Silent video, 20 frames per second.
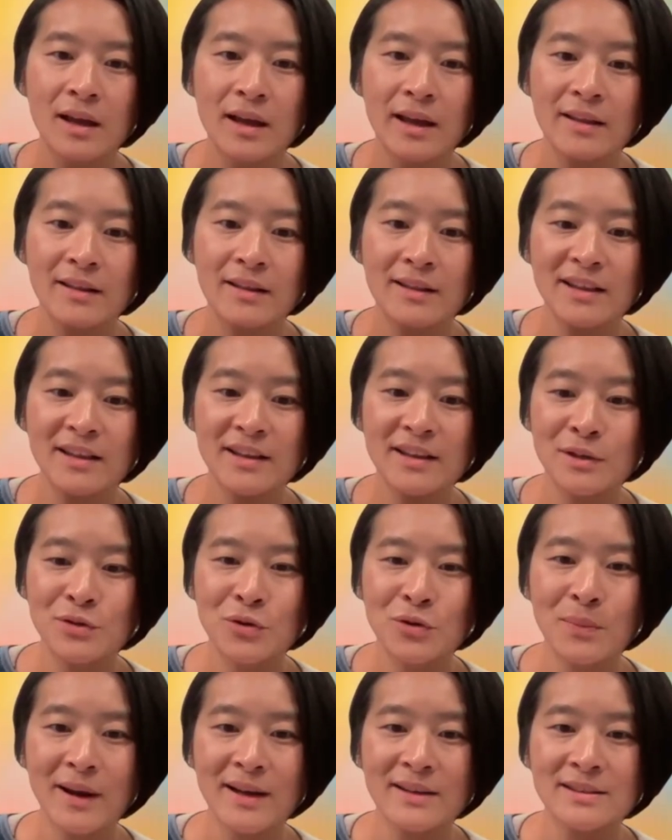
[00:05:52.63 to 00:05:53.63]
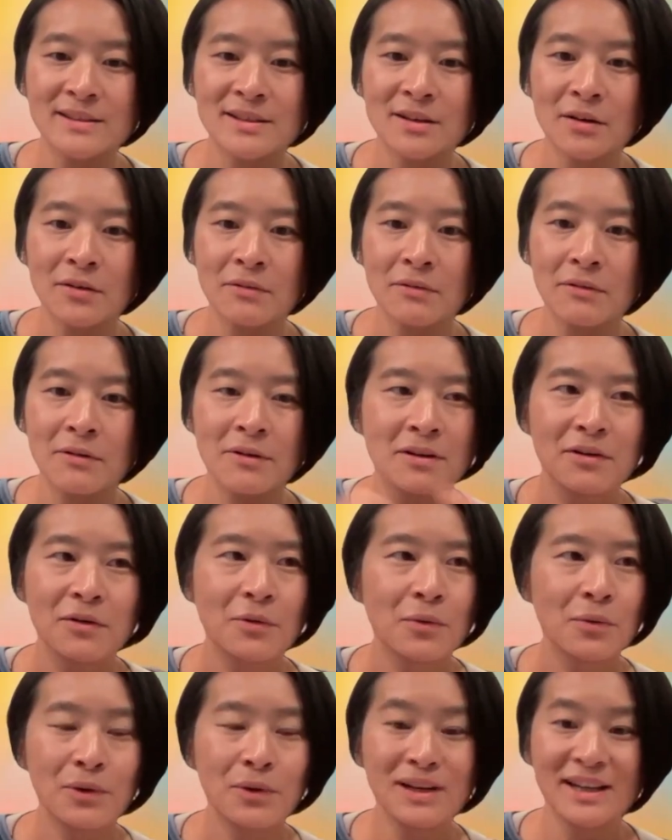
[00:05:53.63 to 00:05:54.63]
and thinking to myself,
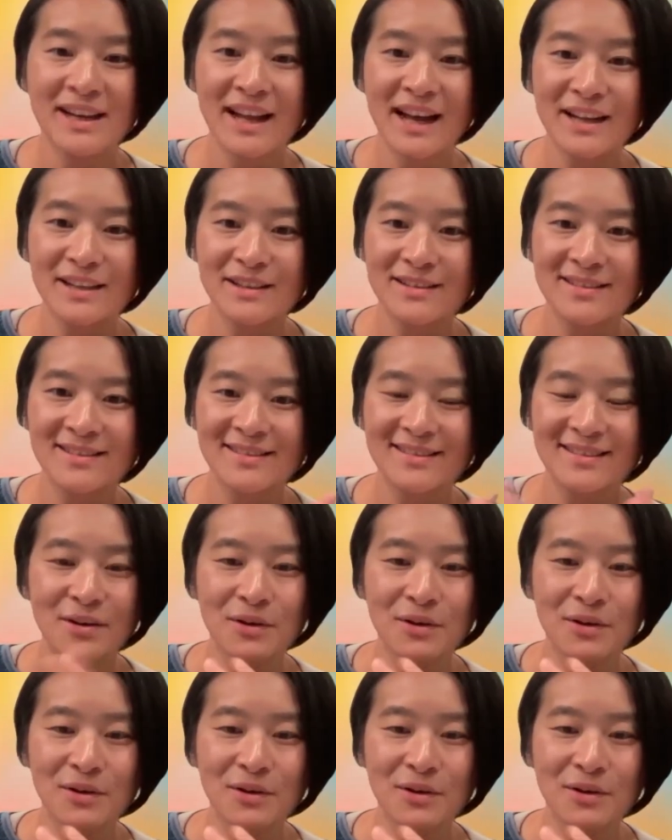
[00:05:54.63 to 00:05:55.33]
what did I